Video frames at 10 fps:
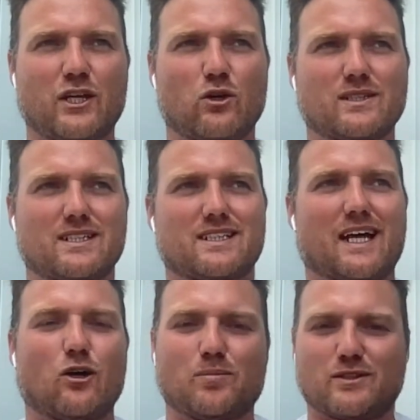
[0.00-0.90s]
it doesn't
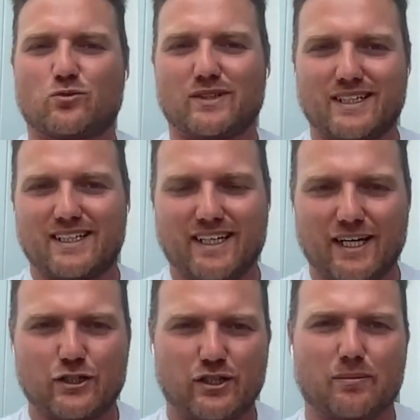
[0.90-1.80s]
help us really
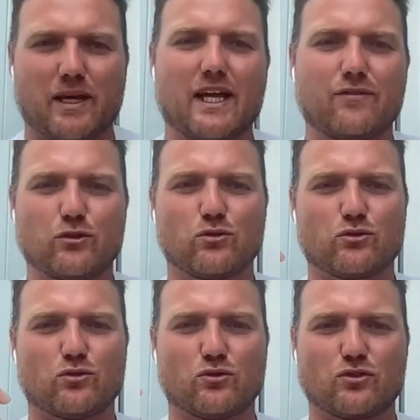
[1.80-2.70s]
engage in the behavioral
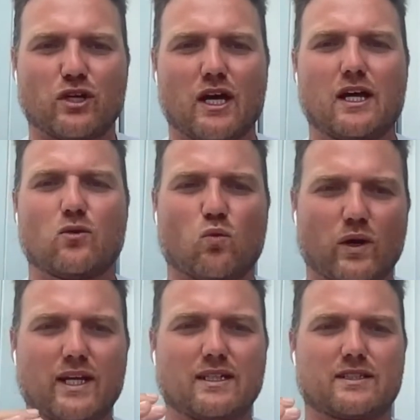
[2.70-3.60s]
tools
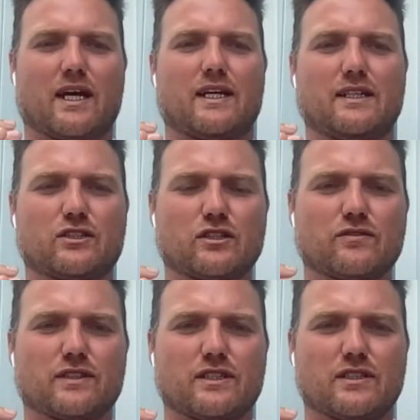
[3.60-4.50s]
when anxiety
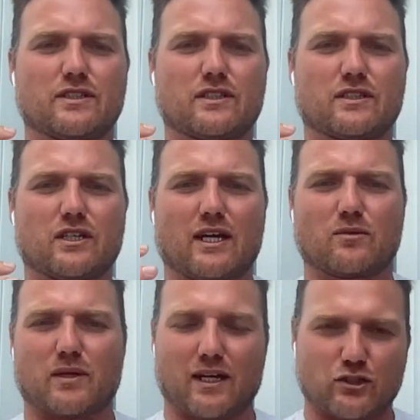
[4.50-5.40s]
surfaces to
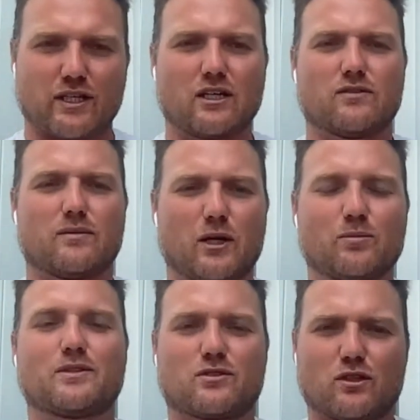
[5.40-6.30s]
actually help
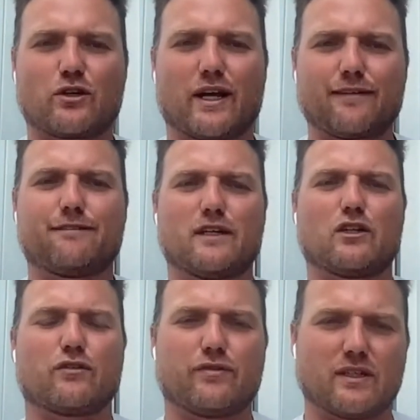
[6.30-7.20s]
us learn how to
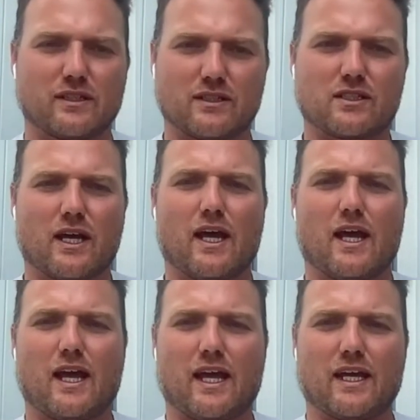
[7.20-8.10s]
feel our feelings
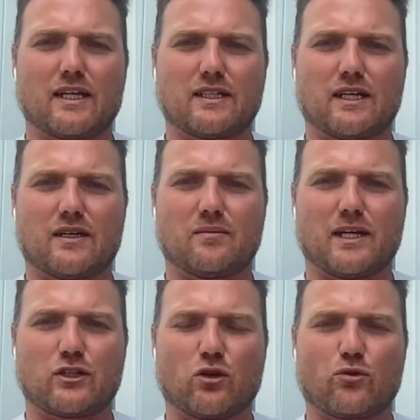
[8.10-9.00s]
and
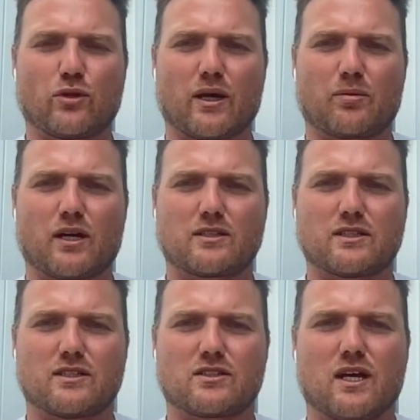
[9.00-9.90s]
go through that
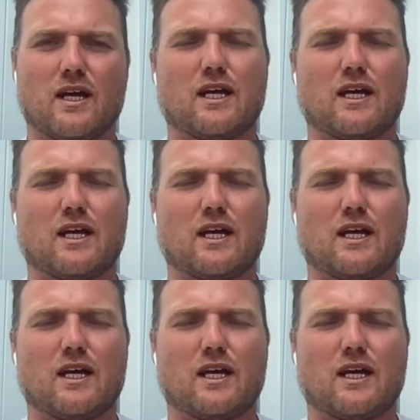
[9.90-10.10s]
process.